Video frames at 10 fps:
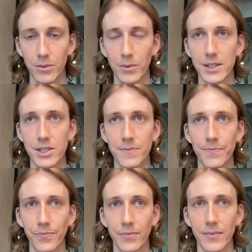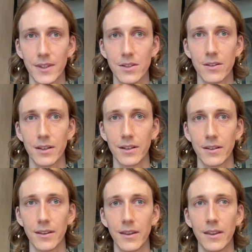which, so
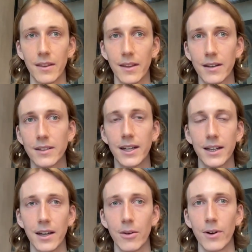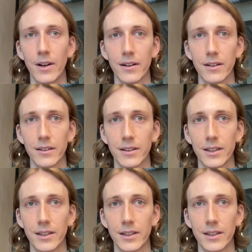the underlying network,